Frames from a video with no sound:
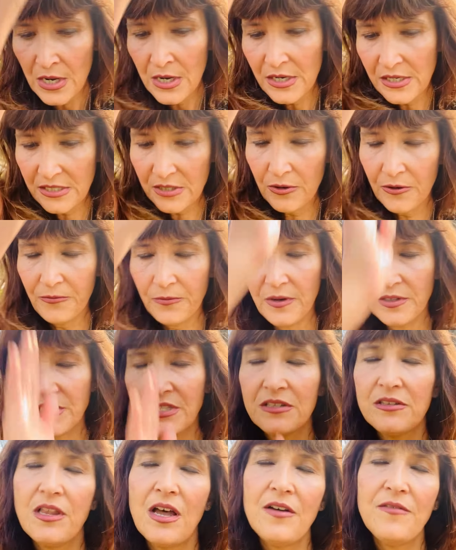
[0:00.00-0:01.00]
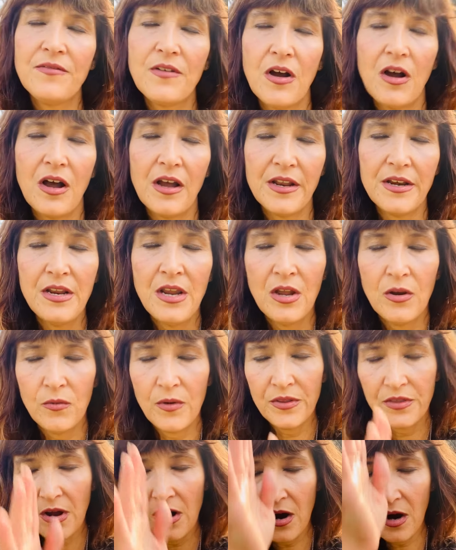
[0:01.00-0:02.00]
So if we're to love God
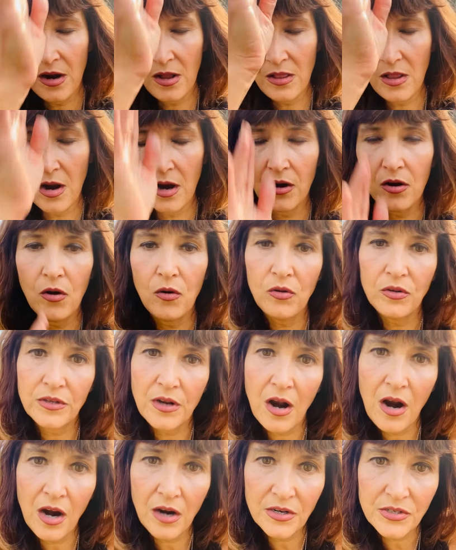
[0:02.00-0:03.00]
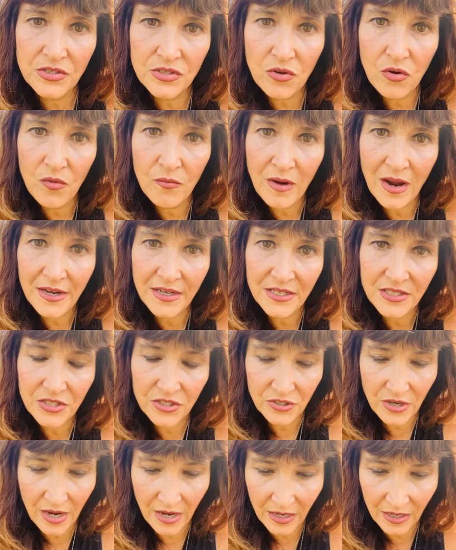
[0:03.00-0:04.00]
with all our whole heart, soul, mind, and
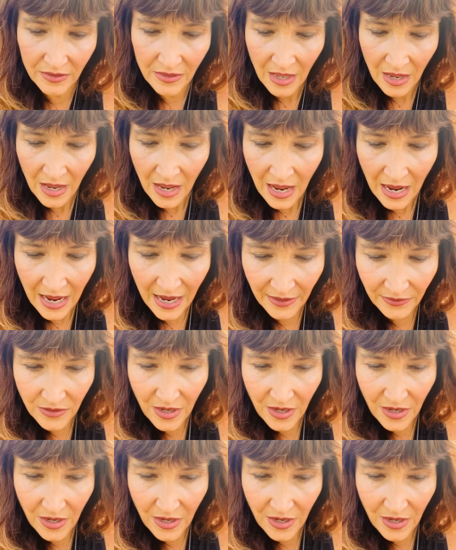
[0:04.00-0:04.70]
strength, and